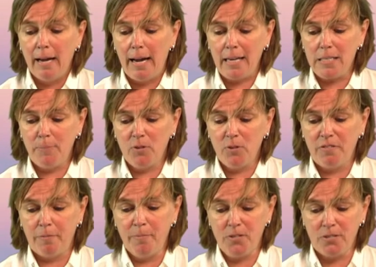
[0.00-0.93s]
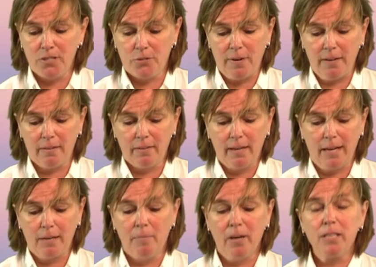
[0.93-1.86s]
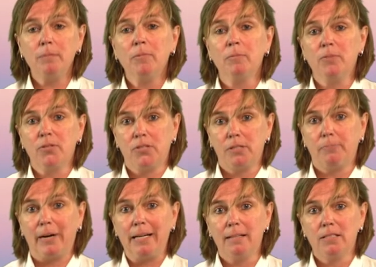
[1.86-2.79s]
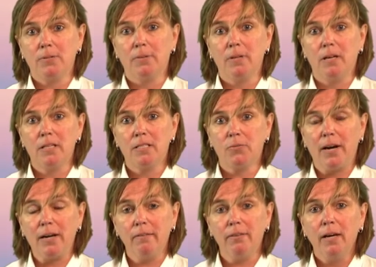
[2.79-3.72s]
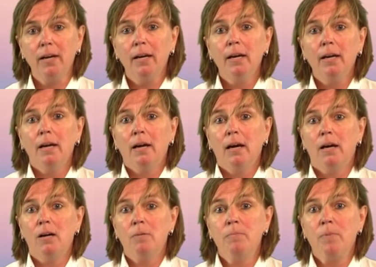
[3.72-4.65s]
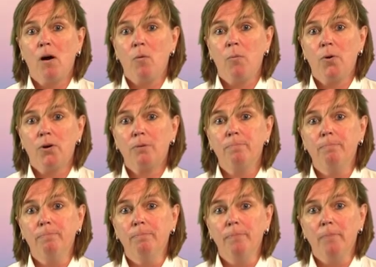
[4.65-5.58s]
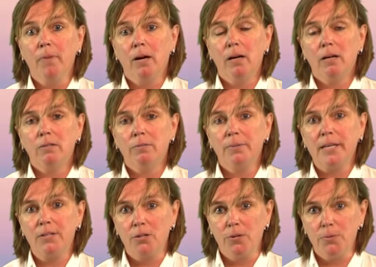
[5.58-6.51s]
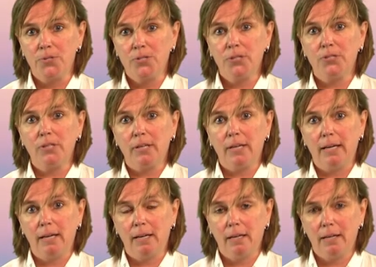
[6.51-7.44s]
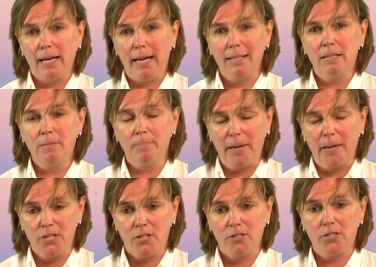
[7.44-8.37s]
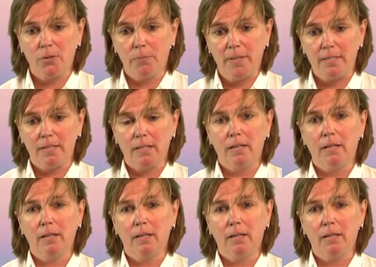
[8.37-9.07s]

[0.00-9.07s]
Explosive muscle strength and maximal muscle strength were reduced in the patients with